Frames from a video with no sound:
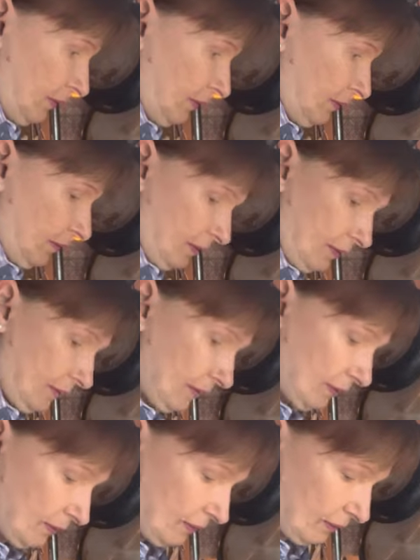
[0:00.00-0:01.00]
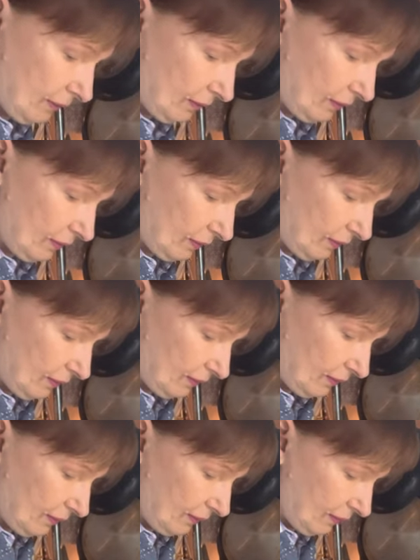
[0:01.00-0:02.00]

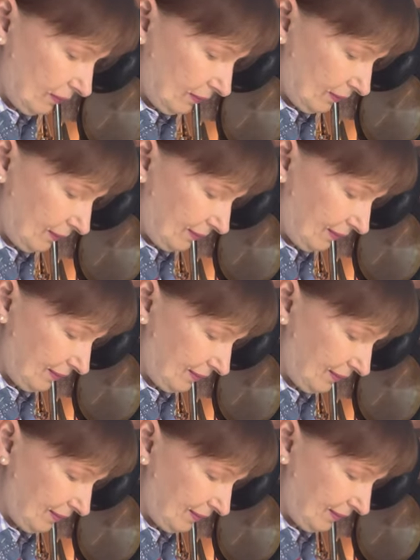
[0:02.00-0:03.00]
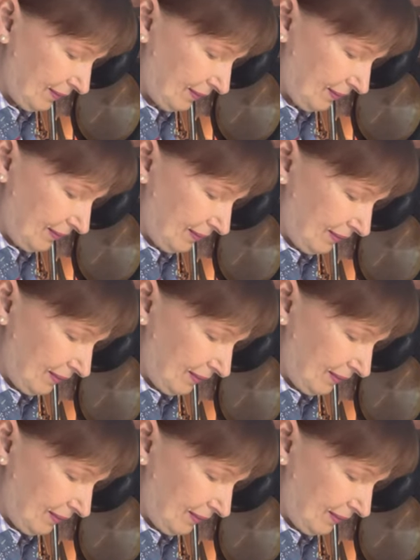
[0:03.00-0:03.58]
[no speech]